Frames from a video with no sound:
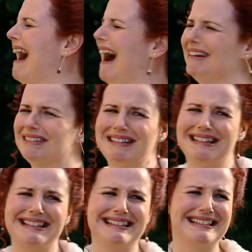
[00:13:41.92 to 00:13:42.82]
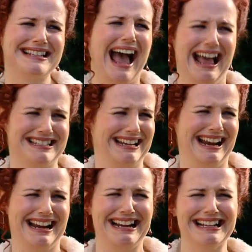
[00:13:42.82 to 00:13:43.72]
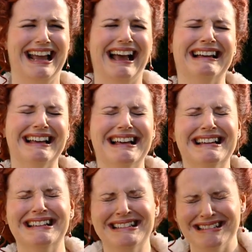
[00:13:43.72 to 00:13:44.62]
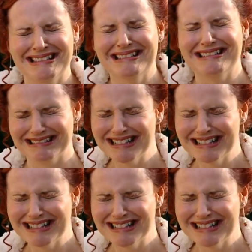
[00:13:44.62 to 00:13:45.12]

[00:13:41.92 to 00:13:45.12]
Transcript: oh, Daddy! Eh, it's all right, Princess.